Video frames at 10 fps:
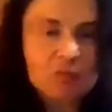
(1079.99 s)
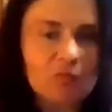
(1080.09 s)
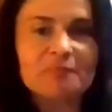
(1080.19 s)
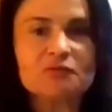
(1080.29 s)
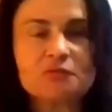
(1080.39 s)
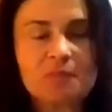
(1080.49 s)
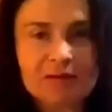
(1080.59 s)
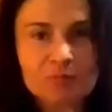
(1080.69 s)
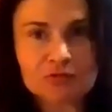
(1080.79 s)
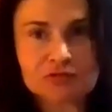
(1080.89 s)
a woman with
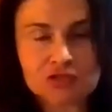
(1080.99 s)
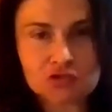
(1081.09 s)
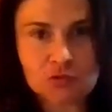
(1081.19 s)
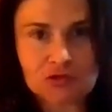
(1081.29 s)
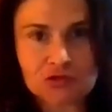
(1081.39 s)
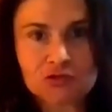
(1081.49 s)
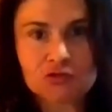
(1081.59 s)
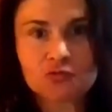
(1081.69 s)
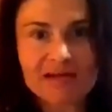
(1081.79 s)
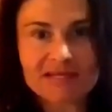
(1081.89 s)
bipolar disorder
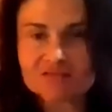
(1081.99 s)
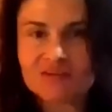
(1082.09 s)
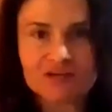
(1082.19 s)
who writes very